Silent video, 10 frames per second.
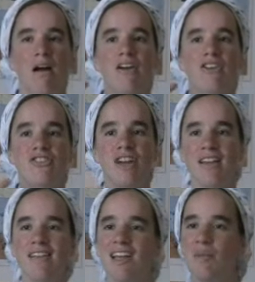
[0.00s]
are
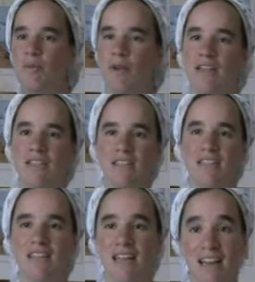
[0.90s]
just as
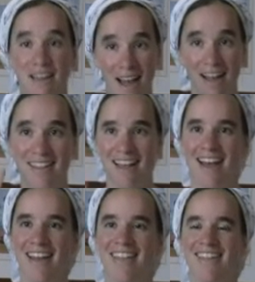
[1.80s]
precious in God's
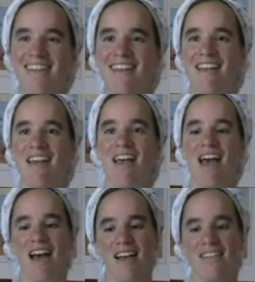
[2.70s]
eyes
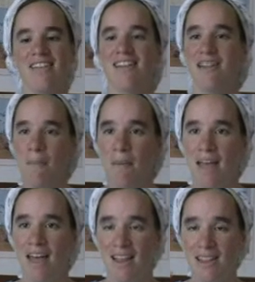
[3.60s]
as the
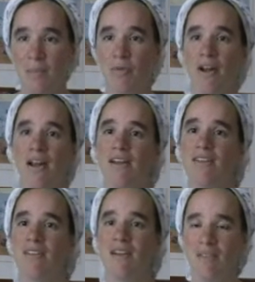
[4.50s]

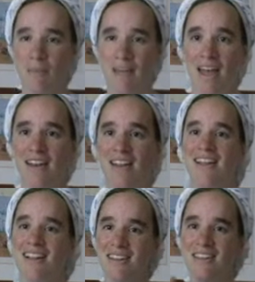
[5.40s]
prayers of the man
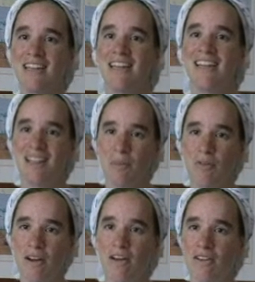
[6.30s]
leading the
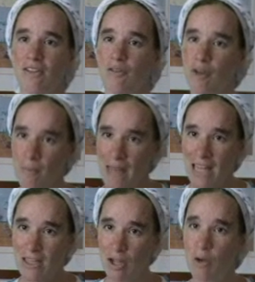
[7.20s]
prayers from
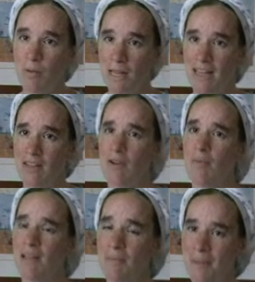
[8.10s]
that low place, from
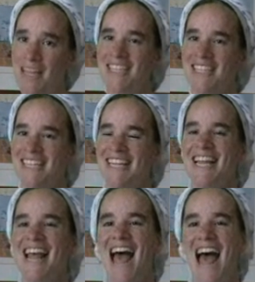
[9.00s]
that pit
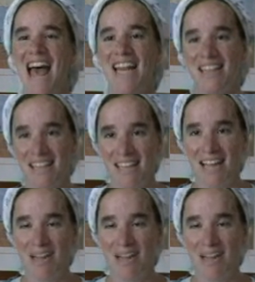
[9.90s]
at the